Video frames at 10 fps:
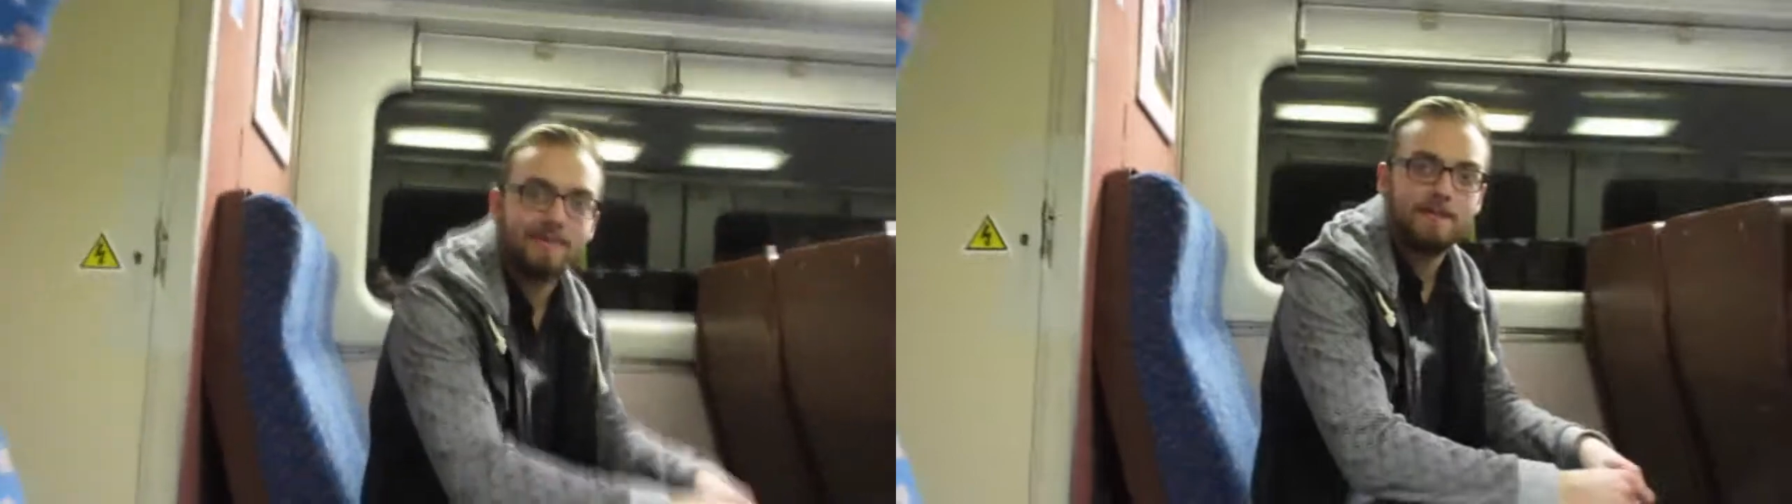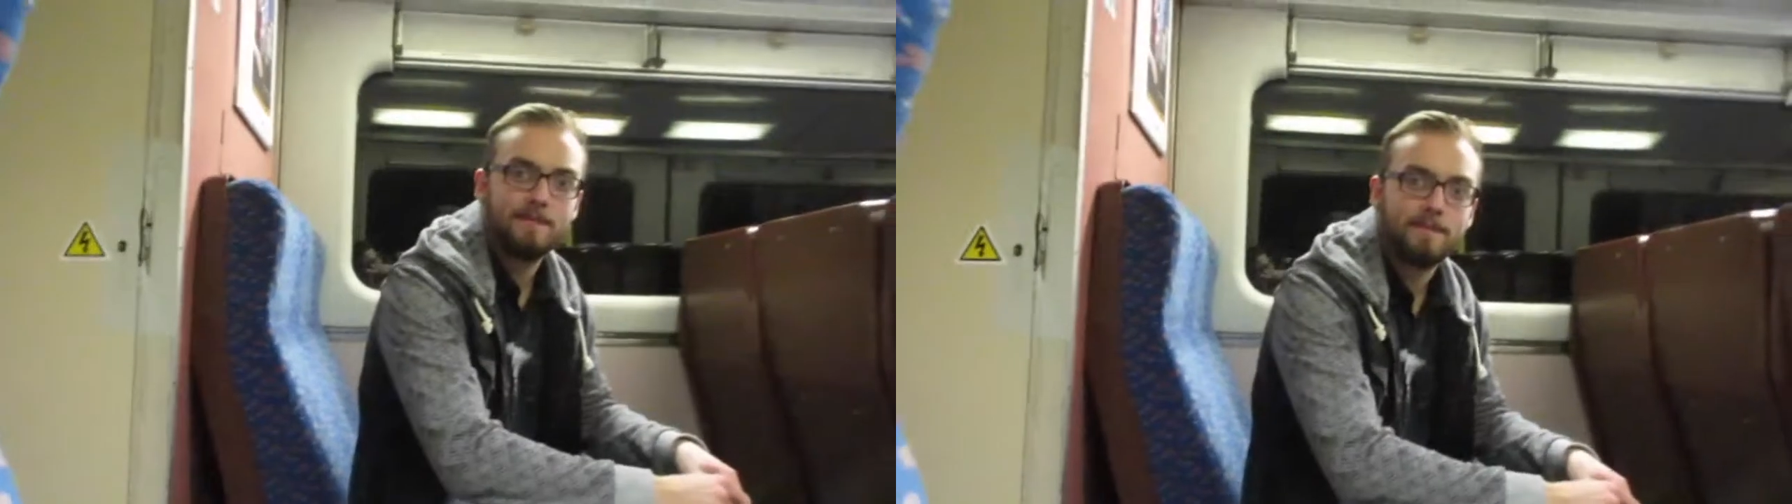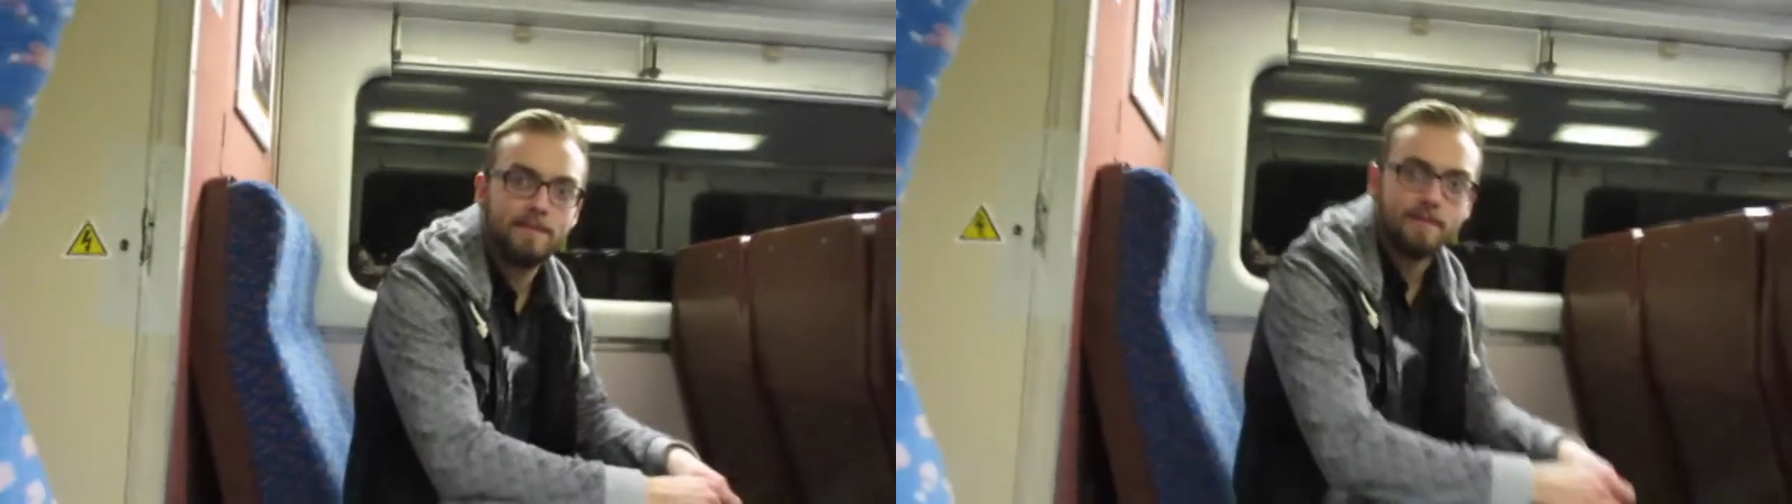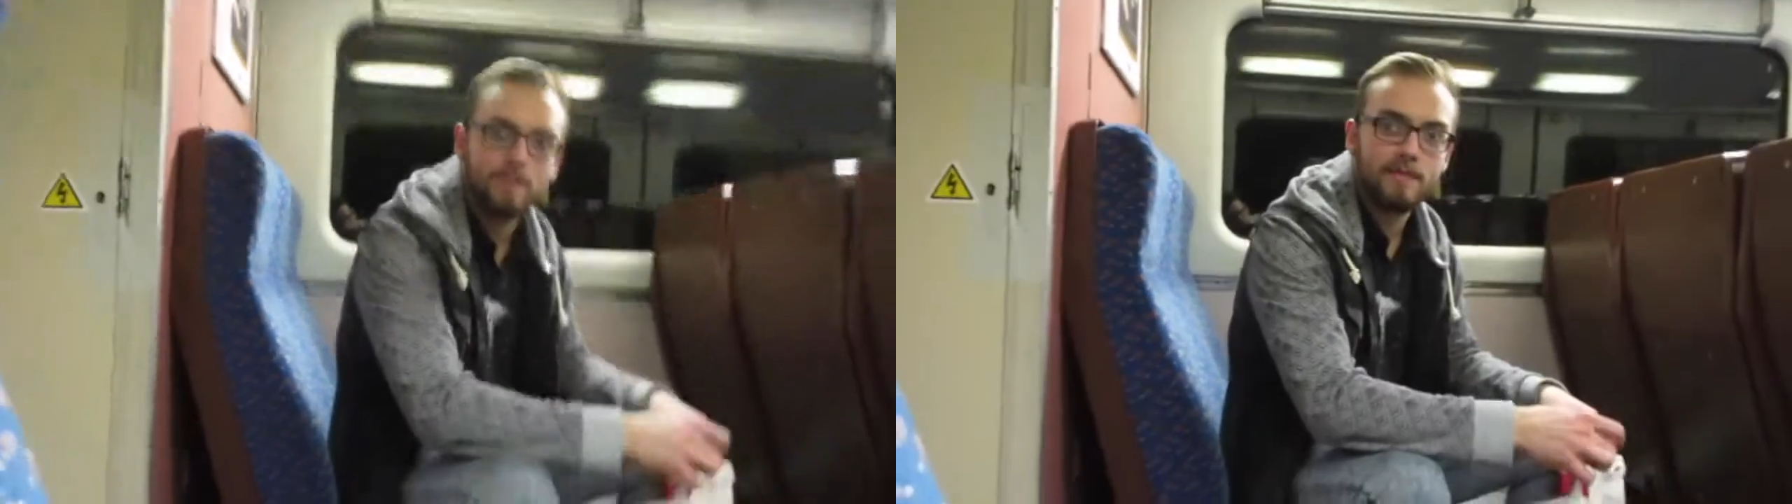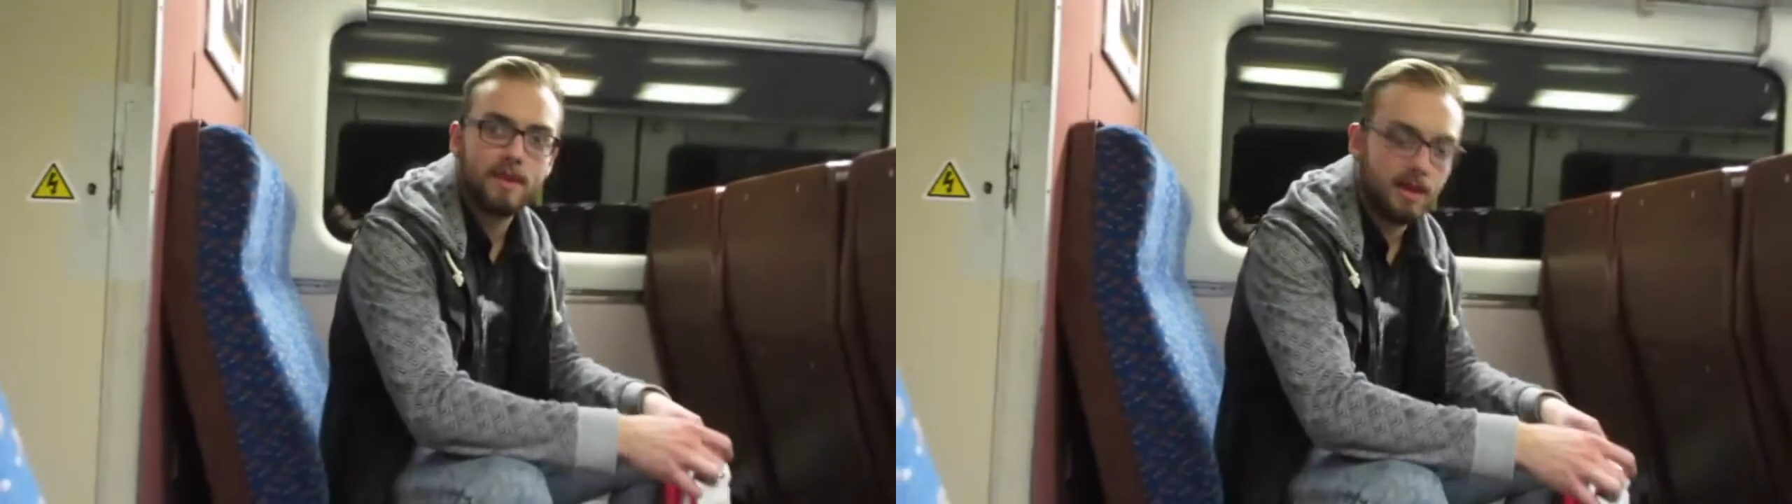it?
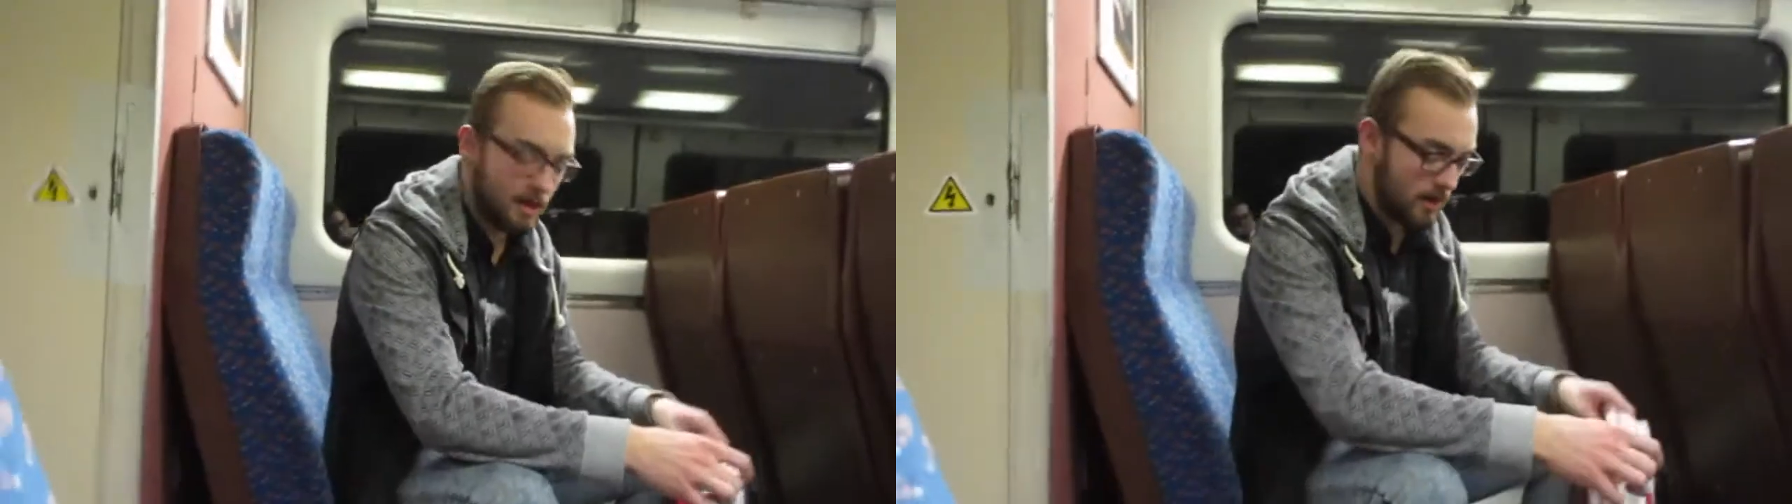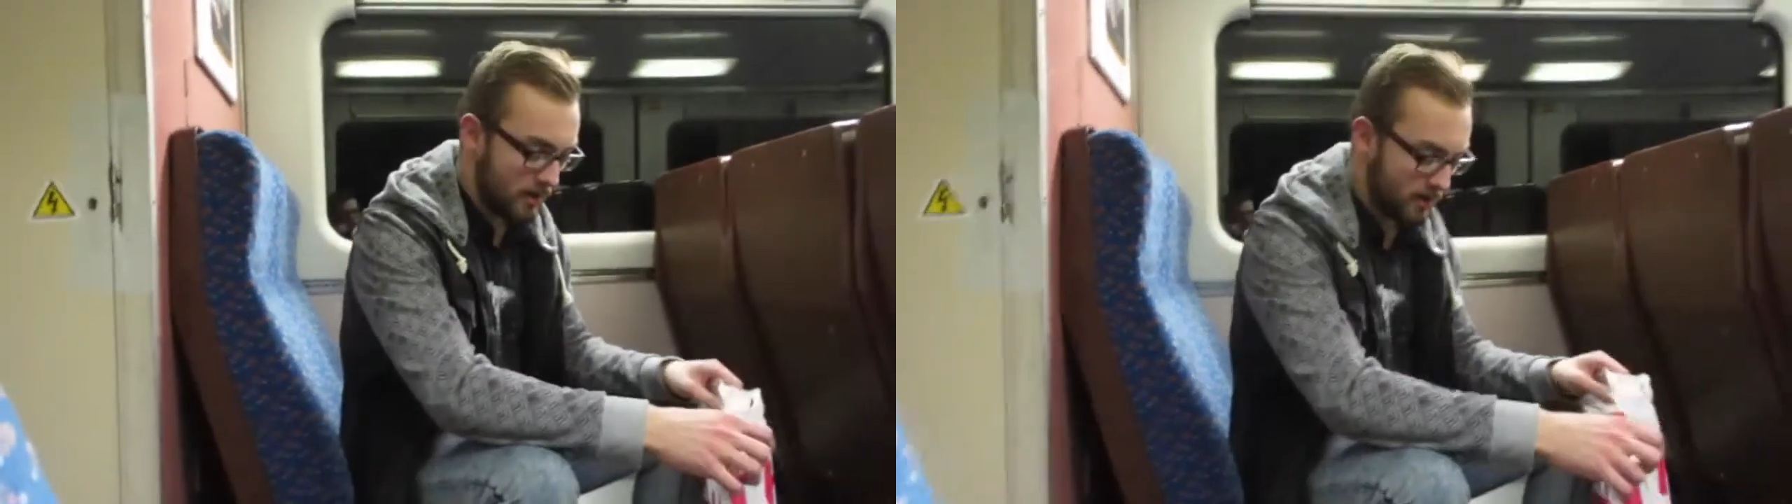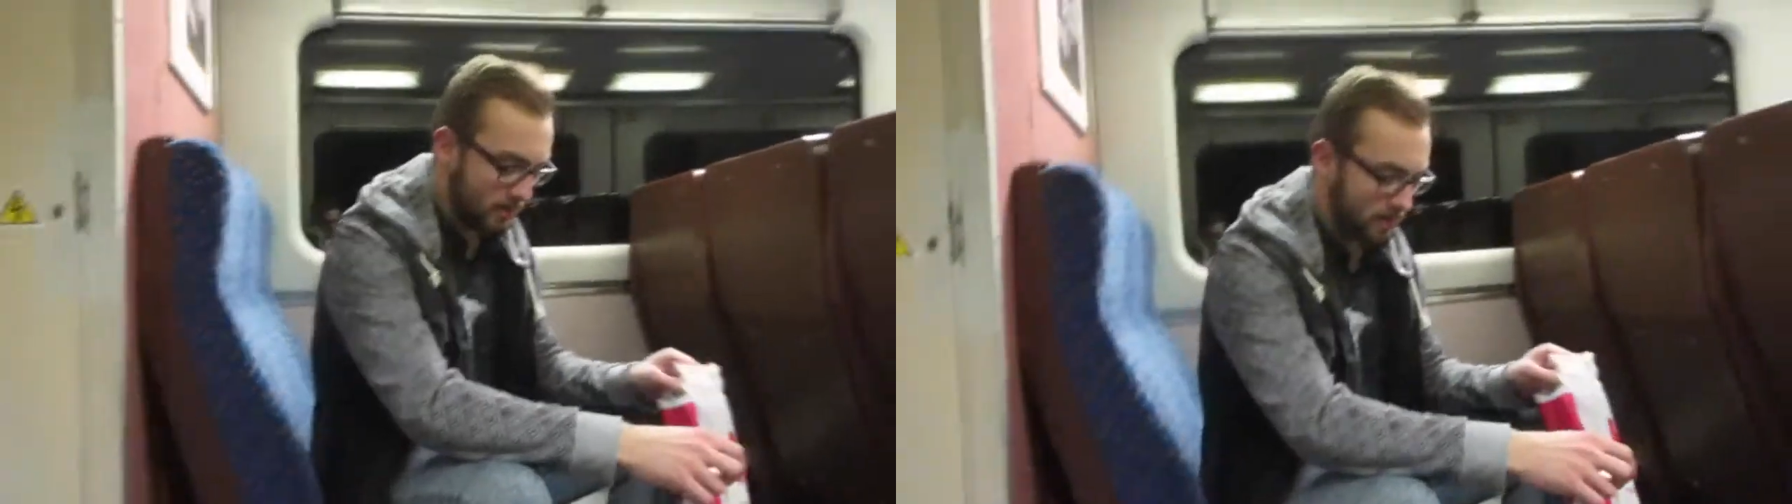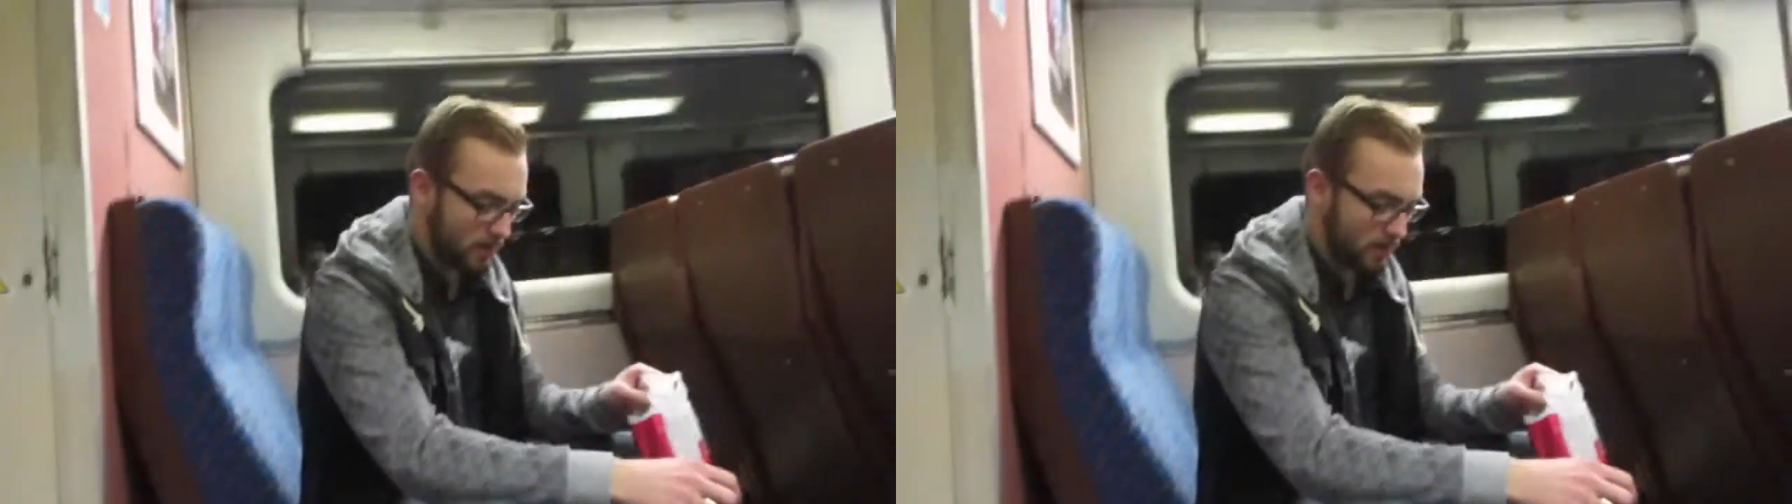What have you enjoyed?